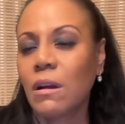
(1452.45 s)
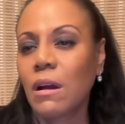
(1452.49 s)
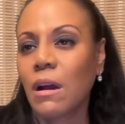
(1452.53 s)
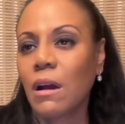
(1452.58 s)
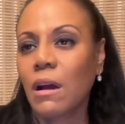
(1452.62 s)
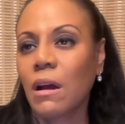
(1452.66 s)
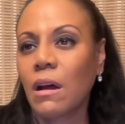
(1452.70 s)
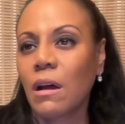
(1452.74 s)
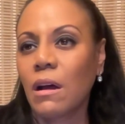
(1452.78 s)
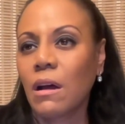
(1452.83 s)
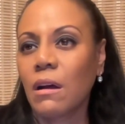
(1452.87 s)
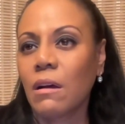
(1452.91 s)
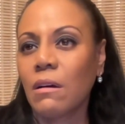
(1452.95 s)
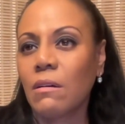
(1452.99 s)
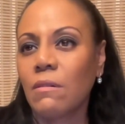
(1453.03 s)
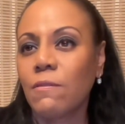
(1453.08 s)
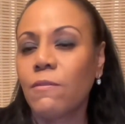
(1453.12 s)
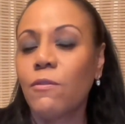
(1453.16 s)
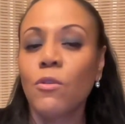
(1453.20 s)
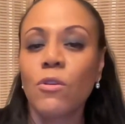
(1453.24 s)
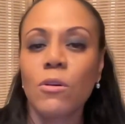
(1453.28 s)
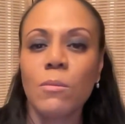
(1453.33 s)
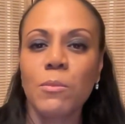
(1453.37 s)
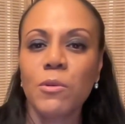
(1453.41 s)

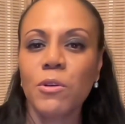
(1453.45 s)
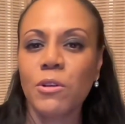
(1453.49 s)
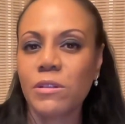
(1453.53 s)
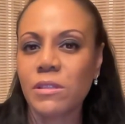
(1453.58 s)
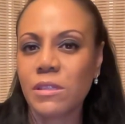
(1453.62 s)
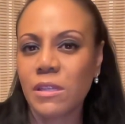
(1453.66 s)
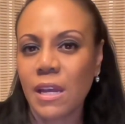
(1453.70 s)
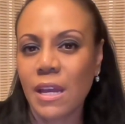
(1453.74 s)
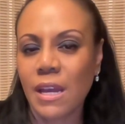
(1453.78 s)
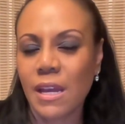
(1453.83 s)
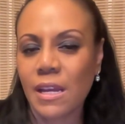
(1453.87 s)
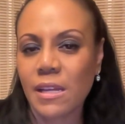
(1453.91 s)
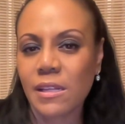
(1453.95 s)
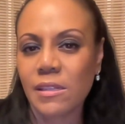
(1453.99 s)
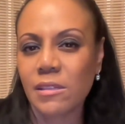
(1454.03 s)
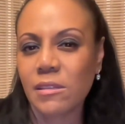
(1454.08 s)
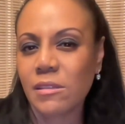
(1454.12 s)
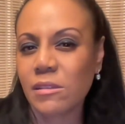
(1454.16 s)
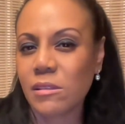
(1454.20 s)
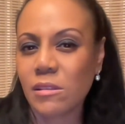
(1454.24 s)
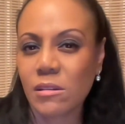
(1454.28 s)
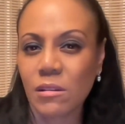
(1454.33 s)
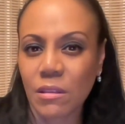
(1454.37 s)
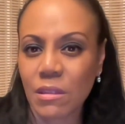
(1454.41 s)
4 more days
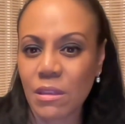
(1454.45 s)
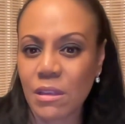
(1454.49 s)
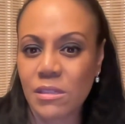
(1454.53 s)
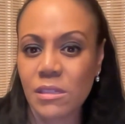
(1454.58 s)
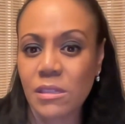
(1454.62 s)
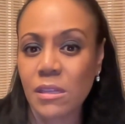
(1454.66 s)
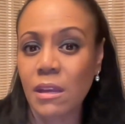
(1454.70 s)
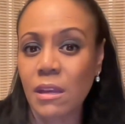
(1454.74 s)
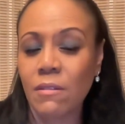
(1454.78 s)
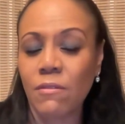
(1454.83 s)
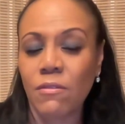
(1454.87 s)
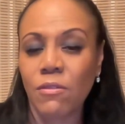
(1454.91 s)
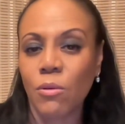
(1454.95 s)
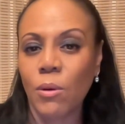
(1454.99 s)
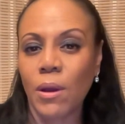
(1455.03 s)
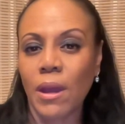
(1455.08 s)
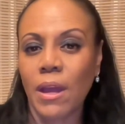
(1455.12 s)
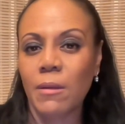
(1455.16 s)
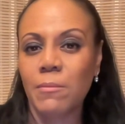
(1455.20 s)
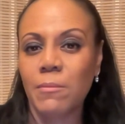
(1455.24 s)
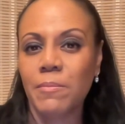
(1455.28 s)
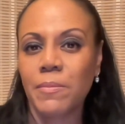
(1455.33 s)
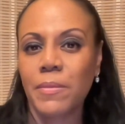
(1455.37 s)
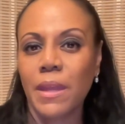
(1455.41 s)
until this
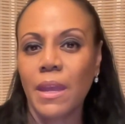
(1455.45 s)
giveaway.